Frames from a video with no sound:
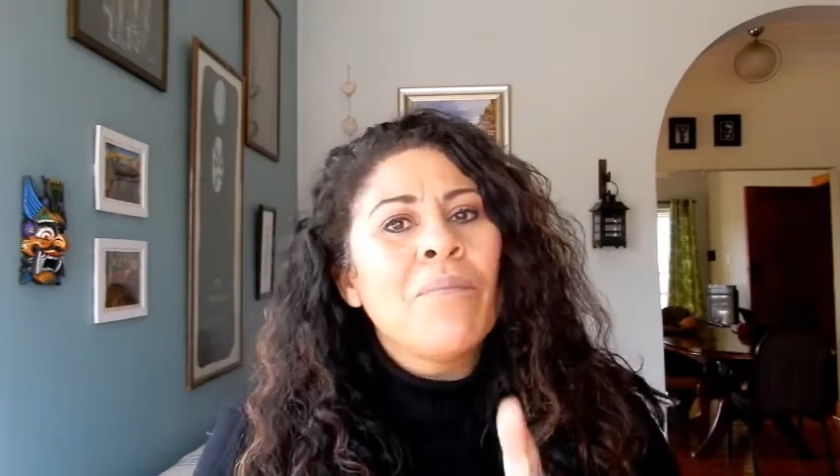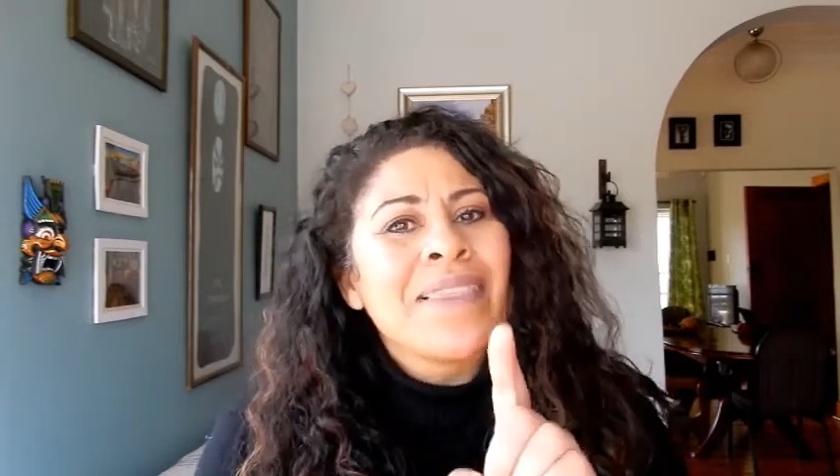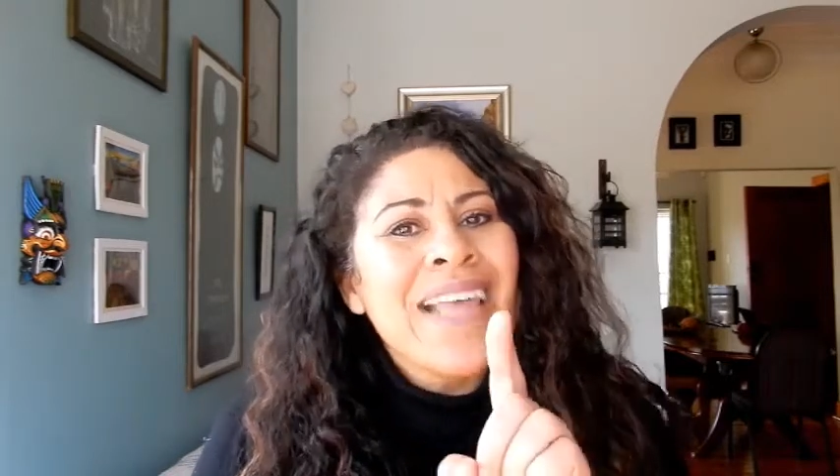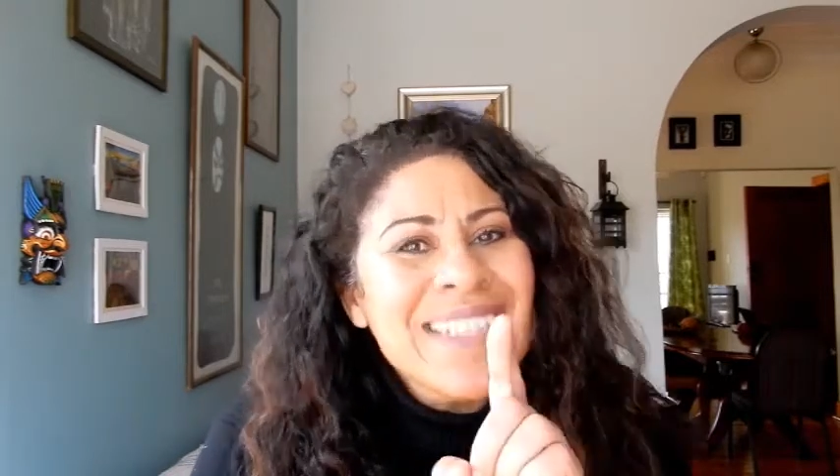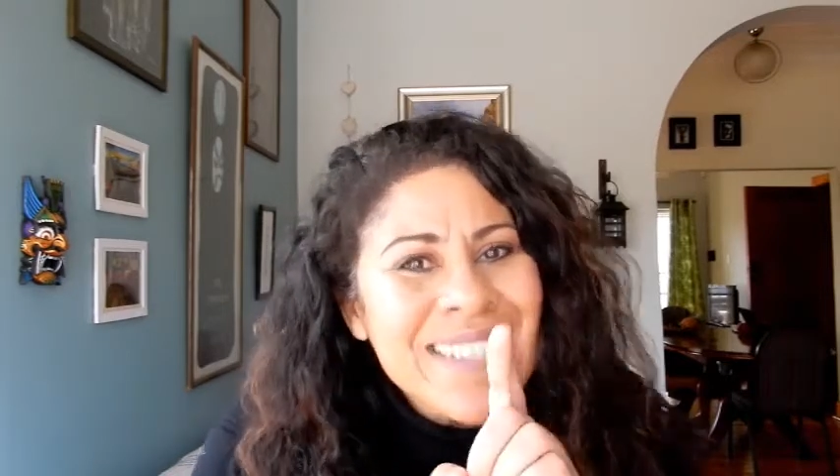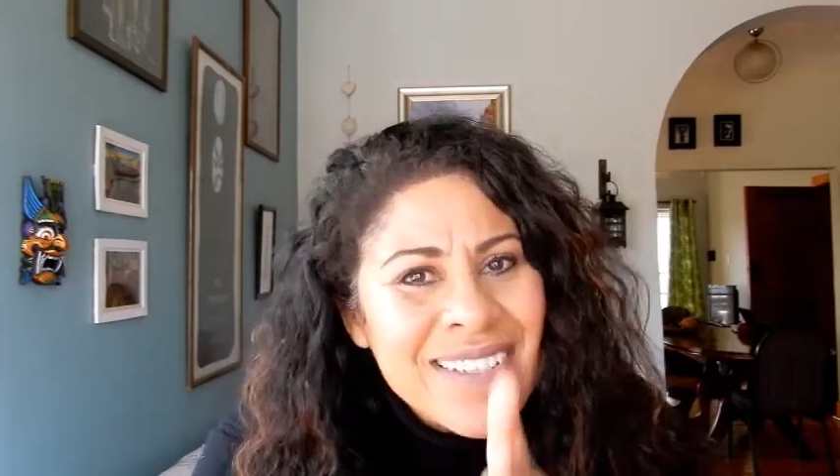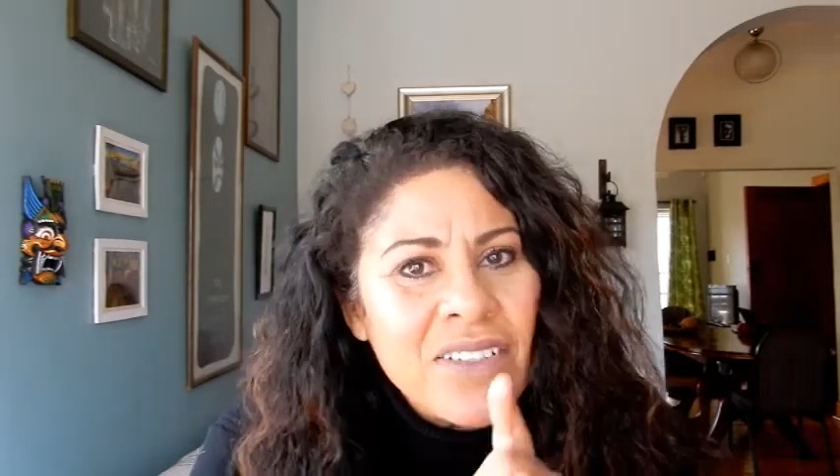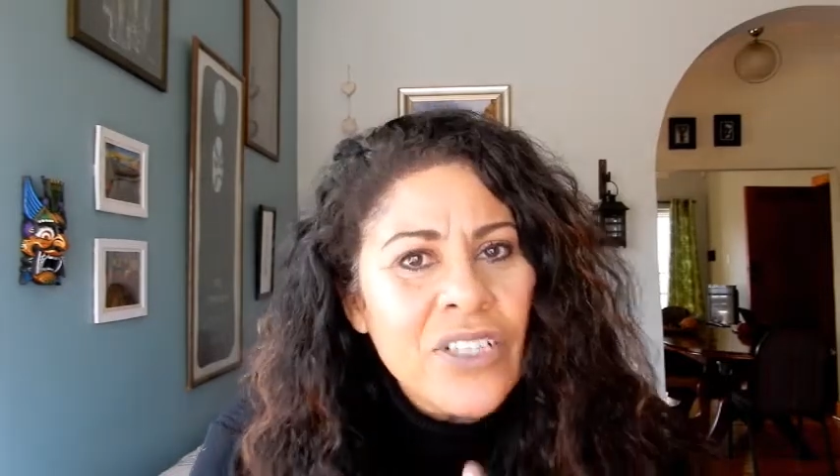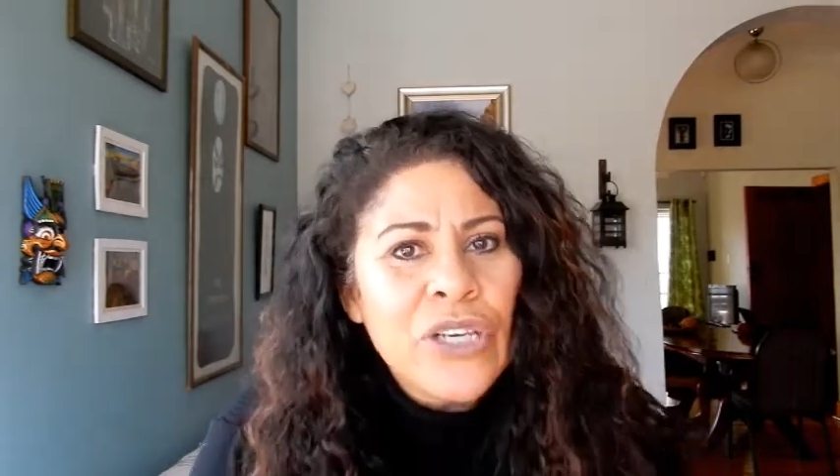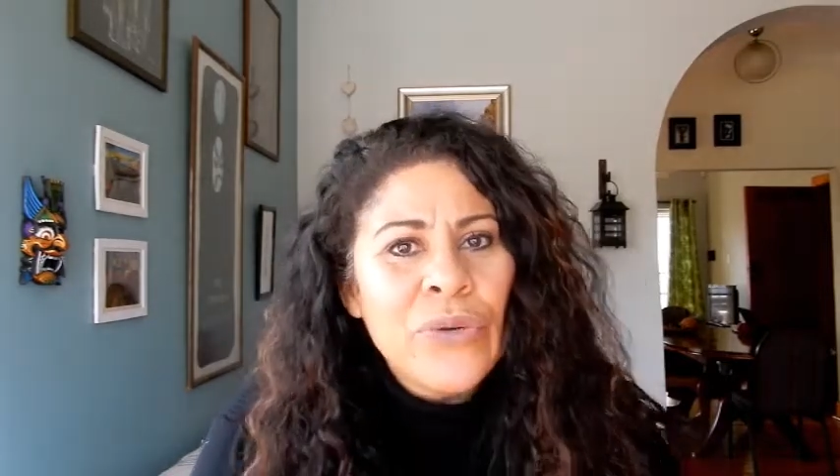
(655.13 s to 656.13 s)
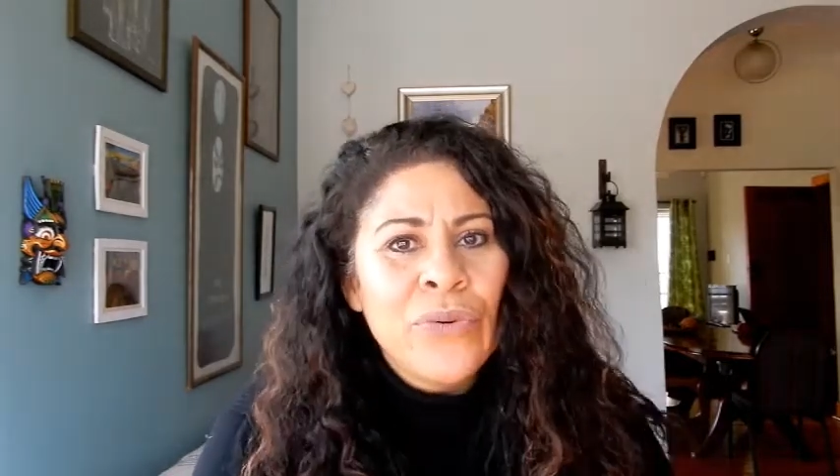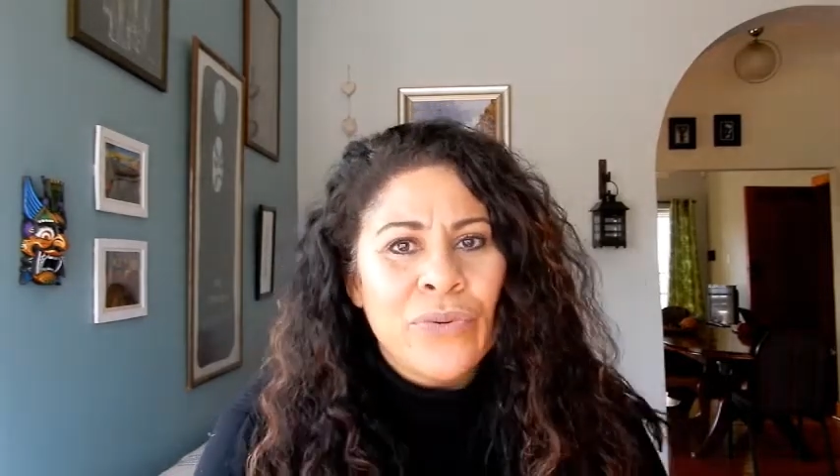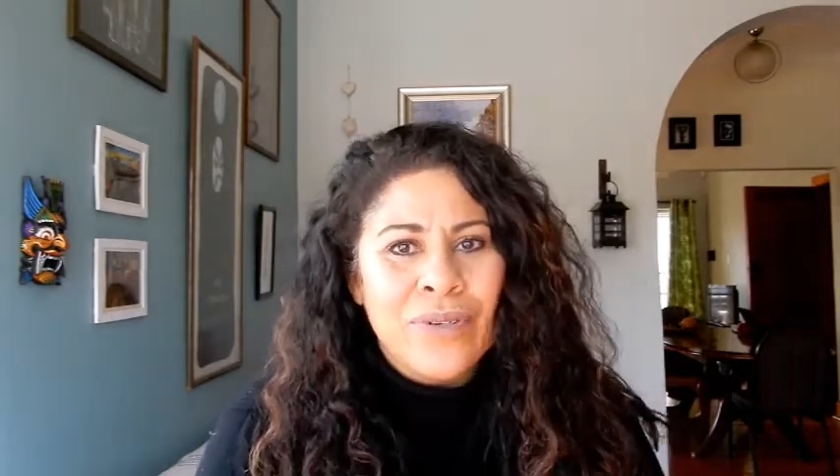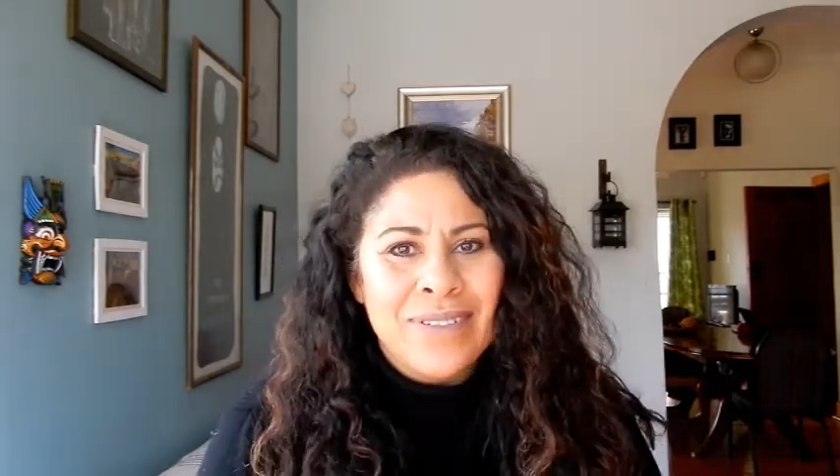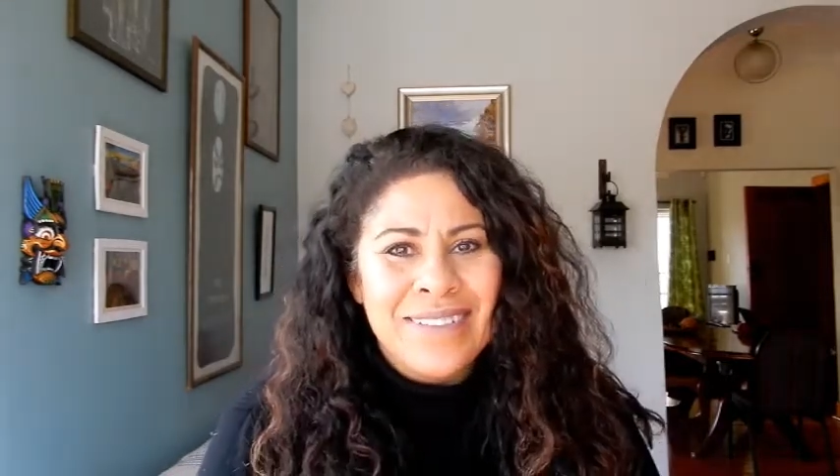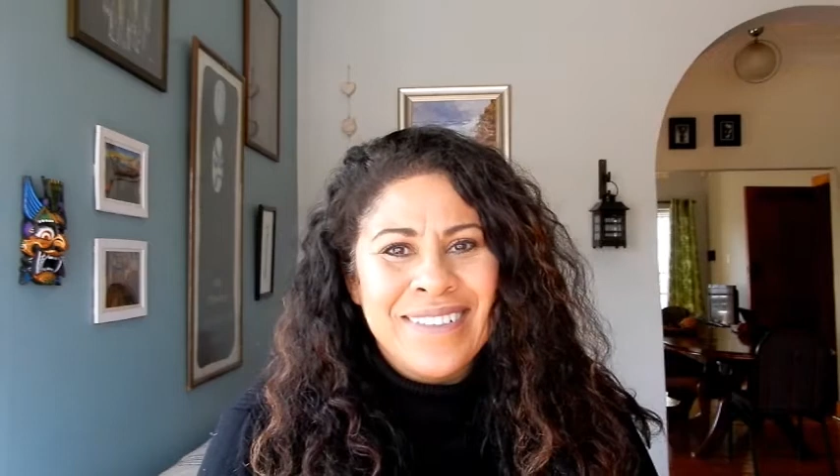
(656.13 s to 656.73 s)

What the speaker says: but that's still you.